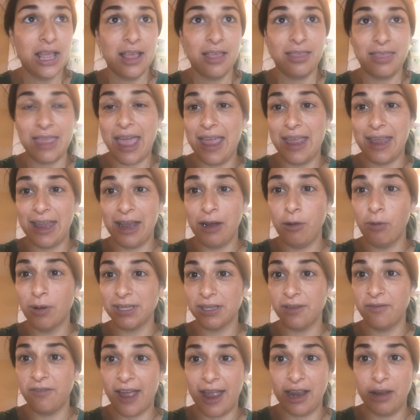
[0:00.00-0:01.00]
That egg
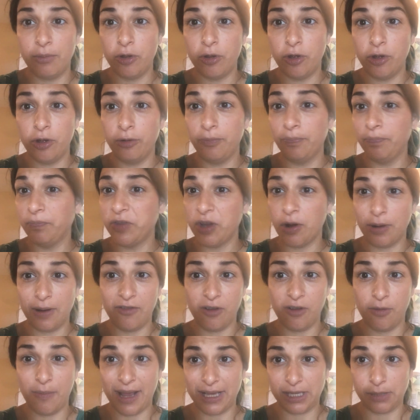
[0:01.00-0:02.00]
wasn't viable, don't
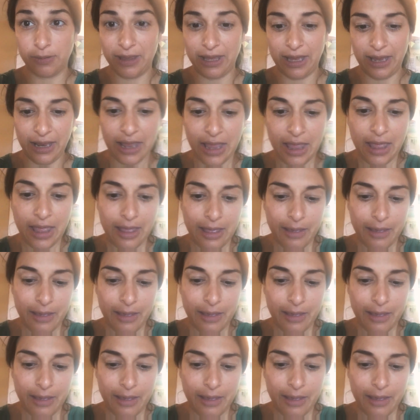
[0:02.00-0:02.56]
even mess with it.